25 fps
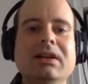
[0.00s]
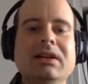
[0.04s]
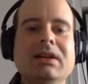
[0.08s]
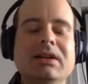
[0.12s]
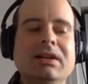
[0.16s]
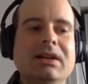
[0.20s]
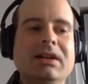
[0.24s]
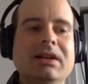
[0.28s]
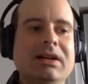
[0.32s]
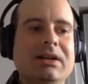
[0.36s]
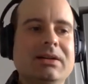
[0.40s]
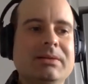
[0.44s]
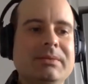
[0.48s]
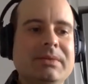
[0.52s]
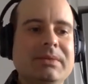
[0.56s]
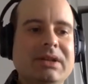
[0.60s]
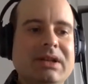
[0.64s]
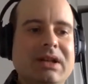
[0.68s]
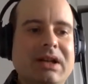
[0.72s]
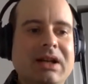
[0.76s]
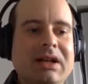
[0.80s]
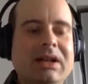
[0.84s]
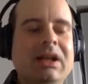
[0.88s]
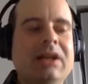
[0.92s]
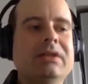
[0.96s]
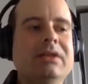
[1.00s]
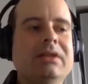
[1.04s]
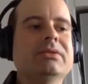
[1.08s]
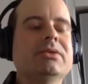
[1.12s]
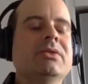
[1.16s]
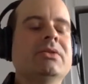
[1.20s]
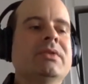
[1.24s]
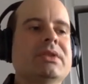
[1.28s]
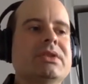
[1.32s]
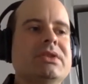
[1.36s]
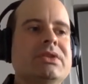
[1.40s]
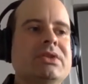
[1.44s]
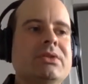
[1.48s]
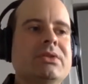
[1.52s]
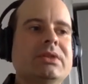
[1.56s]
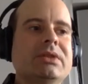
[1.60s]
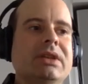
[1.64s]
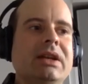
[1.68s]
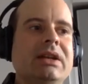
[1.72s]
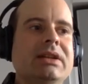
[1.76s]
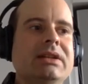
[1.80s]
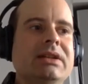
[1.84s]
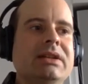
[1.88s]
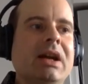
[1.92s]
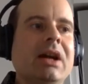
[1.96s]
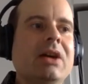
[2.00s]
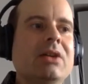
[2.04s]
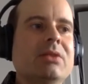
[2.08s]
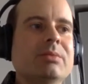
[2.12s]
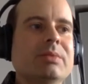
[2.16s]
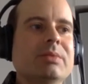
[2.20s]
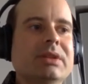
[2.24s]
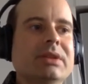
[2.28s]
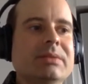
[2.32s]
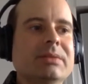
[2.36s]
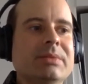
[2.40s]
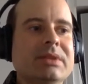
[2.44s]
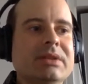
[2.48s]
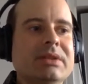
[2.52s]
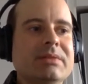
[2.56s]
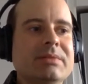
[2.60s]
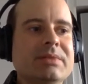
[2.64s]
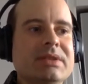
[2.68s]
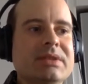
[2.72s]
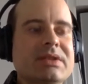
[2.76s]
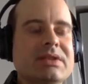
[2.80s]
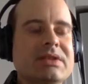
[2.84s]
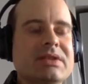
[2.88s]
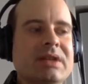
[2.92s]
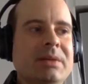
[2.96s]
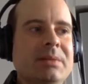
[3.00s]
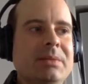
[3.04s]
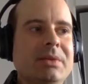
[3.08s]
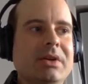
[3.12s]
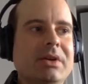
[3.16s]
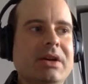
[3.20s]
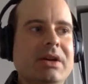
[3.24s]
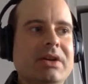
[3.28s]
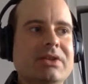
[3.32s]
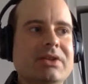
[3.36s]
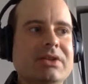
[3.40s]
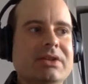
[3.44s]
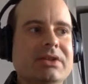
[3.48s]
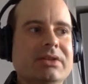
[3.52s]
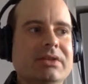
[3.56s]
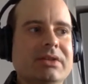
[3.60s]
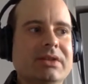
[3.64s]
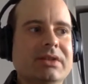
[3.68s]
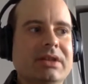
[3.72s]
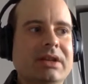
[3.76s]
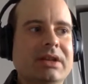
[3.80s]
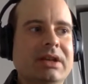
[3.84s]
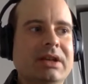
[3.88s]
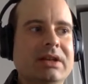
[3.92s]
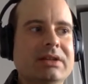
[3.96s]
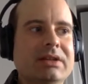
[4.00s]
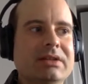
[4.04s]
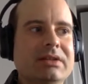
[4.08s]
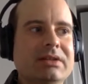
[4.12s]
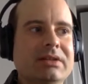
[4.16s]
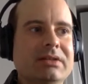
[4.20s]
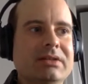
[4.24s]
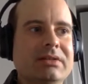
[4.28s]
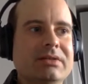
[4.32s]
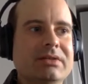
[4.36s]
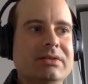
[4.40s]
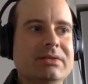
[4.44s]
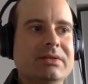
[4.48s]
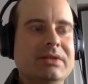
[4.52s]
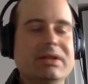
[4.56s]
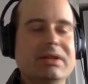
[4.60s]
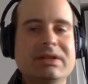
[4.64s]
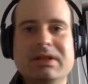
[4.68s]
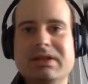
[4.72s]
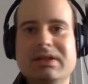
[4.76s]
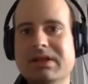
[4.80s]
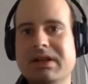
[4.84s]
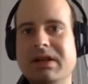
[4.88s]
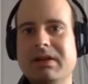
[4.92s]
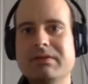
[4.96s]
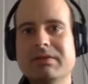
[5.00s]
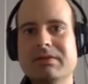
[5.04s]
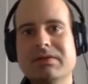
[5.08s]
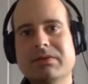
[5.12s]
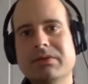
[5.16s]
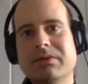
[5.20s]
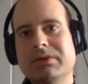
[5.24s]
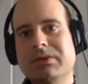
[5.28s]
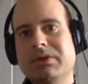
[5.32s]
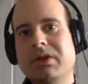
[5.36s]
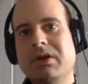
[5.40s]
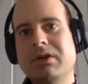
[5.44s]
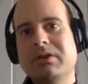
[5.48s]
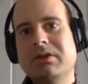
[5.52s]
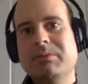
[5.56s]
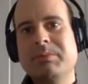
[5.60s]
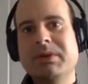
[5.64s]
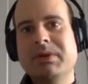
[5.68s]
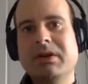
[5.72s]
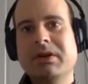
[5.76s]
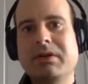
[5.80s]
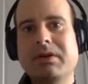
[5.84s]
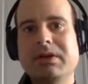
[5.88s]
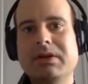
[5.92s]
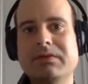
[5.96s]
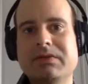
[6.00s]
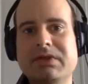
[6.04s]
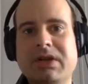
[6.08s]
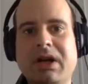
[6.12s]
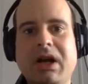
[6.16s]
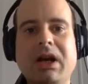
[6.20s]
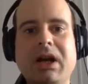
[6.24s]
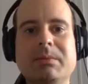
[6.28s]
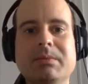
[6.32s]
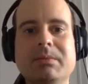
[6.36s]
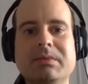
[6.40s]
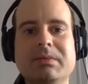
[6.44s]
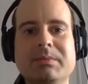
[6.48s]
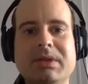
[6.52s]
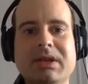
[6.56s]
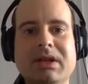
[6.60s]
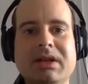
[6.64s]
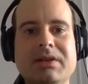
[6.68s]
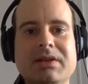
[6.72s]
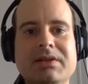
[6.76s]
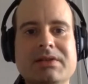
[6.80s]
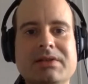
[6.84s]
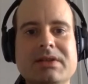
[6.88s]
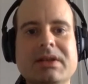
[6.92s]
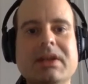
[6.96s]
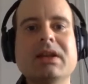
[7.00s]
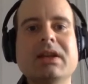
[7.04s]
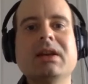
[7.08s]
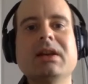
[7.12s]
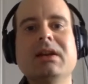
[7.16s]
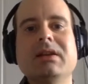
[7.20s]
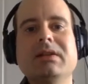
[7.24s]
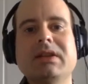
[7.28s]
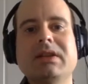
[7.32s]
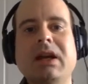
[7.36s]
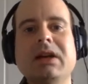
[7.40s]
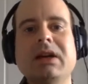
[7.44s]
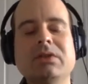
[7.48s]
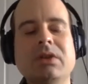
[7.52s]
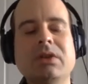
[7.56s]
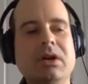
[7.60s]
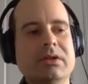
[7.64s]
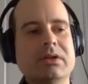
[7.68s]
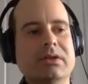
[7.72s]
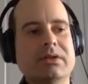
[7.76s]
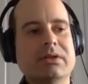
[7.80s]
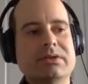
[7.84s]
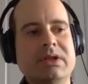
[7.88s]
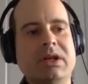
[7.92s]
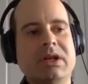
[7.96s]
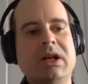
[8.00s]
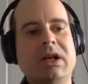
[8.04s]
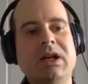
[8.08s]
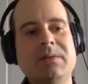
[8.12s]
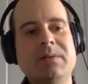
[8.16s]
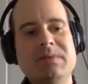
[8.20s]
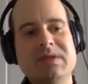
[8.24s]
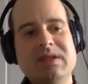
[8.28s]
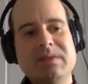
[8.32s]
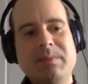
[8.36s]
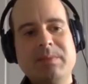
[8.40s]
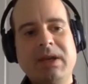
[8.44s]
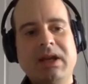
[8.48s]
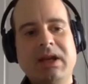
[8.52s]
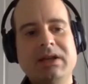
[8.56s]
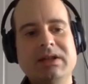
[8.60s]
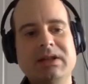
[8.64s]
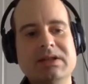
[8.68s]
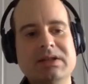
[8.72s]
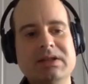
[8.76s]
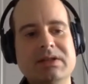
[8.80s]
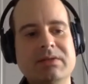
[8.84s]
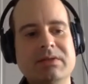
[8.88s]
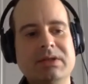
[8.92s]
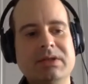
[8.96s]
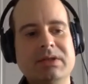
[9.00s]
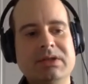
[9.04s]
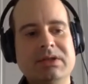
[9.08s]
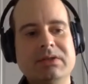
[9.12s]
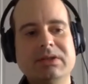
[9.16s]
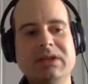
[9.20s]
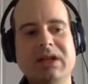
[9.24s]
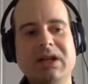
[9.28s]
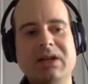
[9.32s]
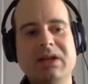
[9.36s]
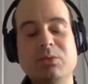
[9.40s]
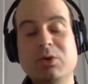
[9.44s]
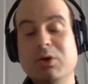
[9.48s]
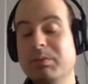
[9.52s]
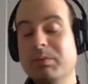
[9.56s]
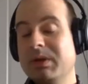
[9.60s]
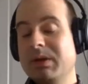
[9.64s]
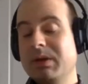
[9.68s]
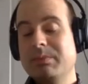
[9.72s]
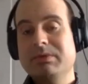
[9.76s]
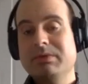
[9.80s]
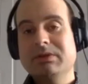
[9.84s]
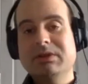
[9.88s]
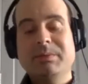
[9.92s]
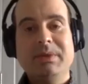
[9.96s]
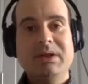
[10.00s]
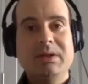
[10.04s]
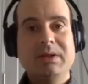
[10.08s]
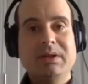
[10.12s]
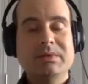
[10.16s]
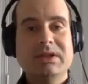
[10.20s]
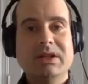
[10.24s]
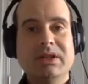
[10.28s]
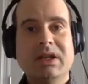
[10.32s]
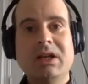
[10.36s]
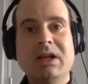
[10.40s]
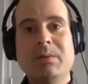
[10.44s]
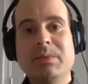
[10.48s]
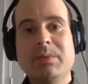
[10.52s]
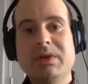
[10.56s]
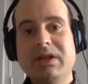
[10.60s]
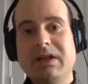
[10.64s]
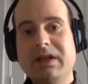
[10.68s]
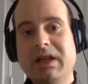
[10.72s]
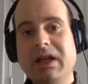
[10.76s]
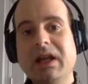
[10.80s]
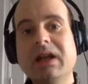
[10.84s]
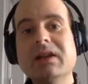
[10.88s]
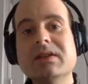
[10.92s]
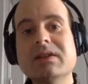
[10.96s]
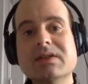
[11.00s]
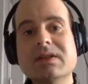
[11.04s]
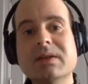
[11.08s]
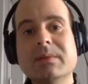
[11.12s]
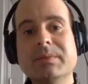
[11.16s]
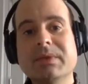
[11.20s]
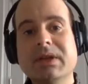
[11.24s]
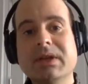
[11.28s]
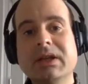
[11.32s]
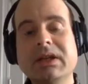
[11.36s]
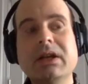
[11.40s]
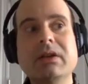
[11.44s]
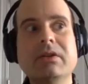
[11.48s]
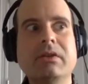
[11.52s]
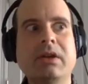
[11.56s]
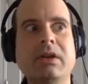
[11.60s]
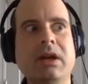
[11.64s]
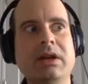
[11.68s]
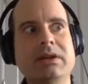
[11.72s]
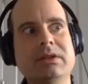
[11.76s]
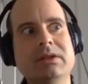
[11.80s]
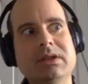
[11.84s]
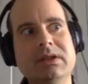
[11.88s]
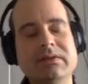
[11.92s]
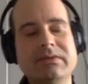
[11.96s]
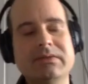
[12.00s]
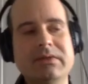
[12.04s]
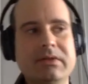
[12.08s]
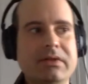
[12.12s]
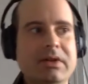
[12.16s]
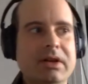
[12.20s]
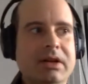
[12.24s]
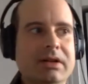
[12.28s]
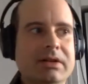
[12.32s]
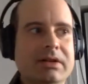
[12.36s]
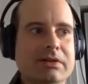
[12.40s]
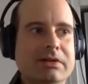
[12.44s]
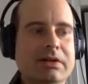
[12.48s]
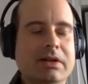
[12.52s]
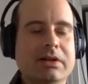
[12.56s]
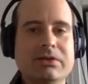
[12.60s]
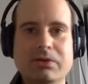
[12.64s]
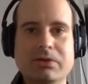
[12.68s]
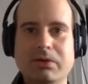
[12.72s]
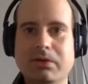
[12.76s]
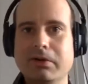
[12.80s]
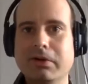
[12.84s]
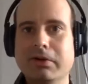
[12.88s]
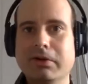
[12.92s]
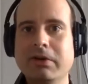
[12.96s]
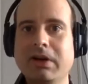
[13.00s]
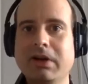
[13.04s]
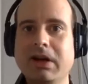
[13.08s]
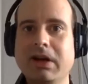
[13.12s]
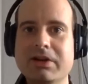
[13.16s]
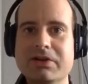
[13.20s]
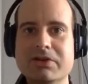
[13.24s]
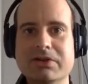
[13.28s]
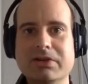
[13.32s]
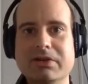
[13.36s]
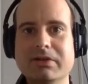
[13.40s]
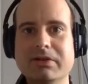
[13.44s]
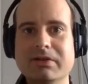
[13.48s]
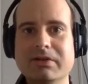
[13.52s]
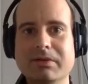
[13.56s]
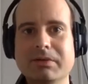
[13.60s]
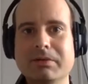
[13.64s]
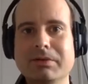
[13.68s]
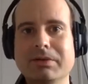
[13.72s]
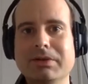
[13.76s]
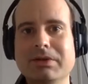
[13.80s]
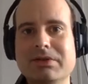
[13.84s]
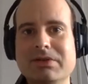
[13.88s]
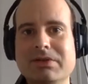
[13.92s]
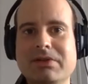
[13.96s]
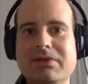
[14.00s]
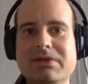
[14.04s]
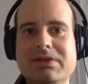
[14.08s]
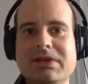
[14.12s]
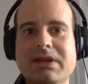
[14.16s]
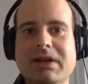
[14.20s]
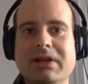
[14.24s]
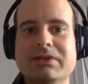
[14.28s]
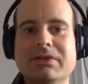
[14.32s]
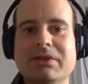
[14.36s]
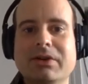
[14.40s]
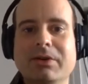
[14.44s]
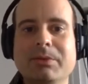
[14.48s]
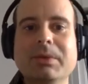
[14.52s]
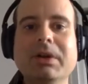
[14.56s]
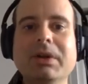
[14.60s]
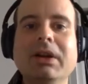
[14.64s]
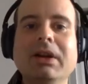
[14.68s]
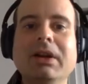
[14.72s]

Um, and I don't know if it's too late now, but but but some are actually looking at you know doing discounts for a longer period of time because that longer time span is going to allow more people to be able to come in and get something. Now, granted, if you've got a, a door crasher, or we'll use that term,